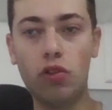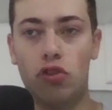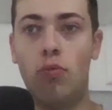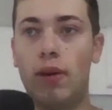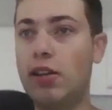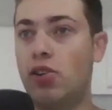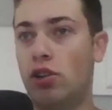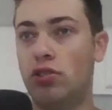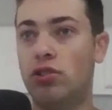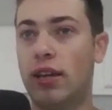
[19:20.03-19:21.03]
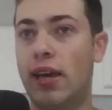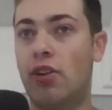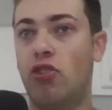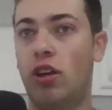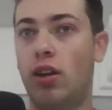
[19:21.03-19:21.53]
Too many cooks in the
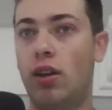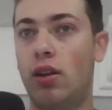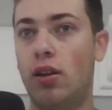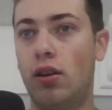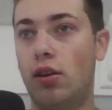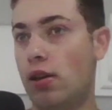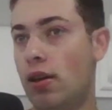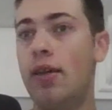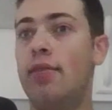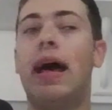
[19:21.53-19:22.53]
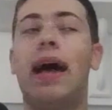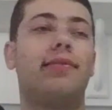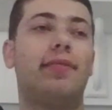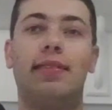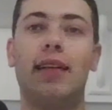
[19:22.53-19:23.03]
kitchen. That
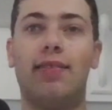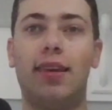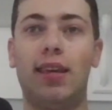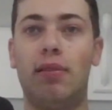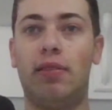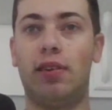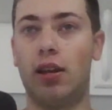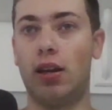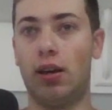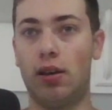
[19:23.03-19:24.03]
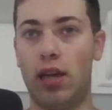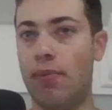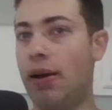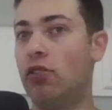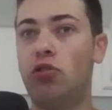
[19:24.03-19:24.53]
team is it
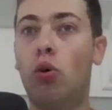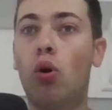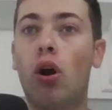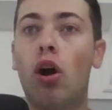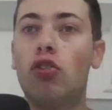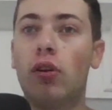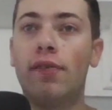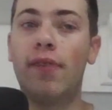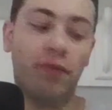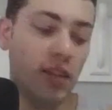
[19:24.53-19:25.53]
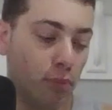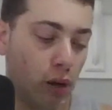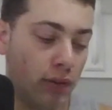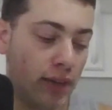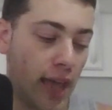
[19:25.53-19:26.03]
might score 150
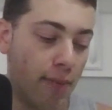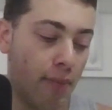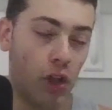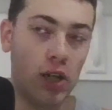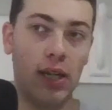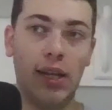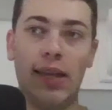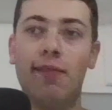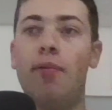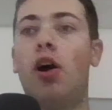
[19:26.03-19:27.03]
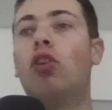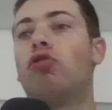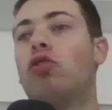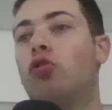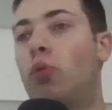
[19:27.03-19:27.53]
points a game, but they're gonna give up
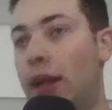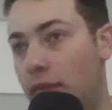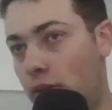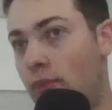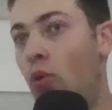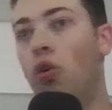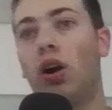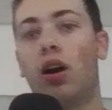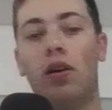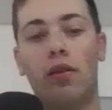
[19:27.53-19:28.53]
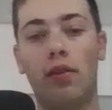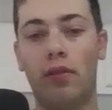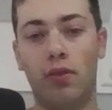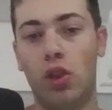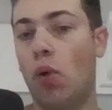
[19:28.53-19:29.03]
123 more.
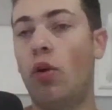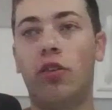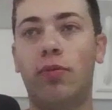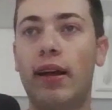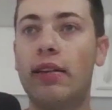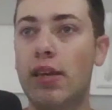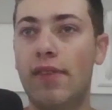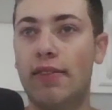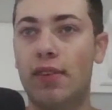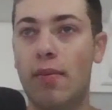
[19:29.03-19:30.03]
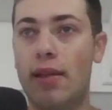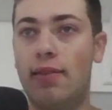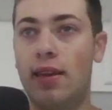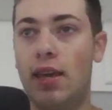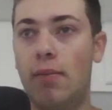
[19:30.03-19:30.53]
No one's playing defense on that
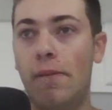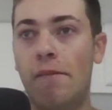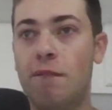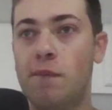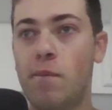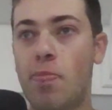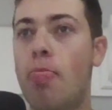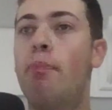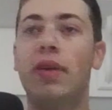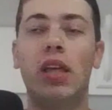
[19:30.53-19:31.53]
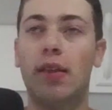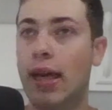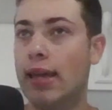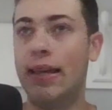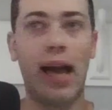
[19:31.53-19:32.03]
team. Beal
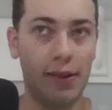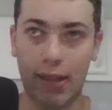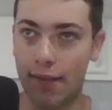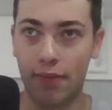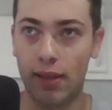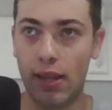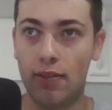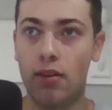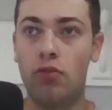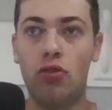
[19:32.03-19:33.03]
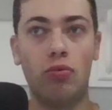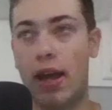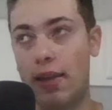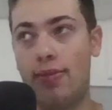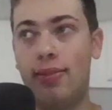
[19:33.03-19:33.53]
ain't, Kyrie definitely isn't,
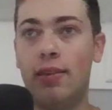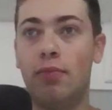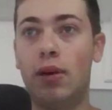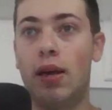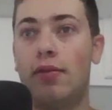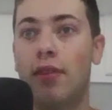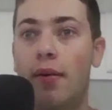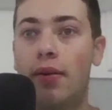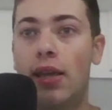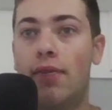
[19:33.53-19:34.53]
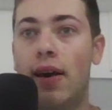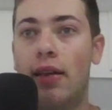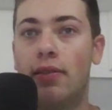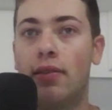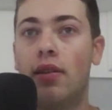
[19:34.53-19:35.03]
Durant isn't playing a ton of
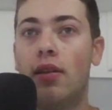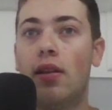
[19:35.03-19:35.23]
defense,